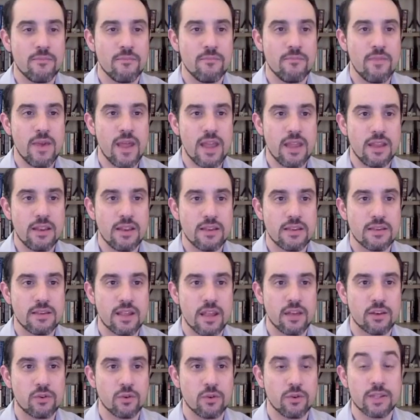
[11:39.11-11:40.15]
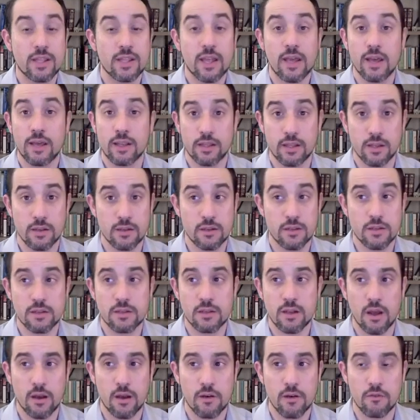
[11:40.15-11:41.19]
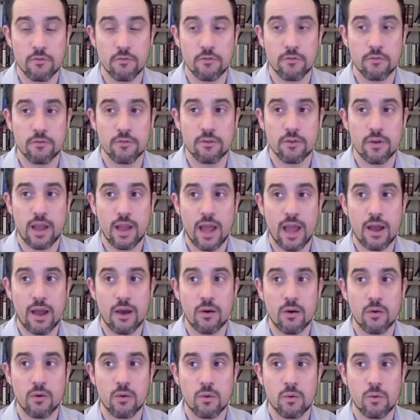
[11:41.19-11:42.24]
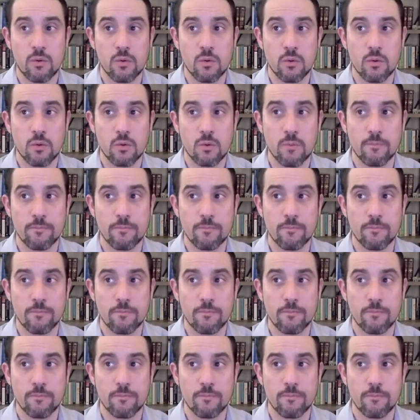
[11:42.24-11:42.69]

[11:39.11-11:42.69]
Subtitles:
main central tenets of how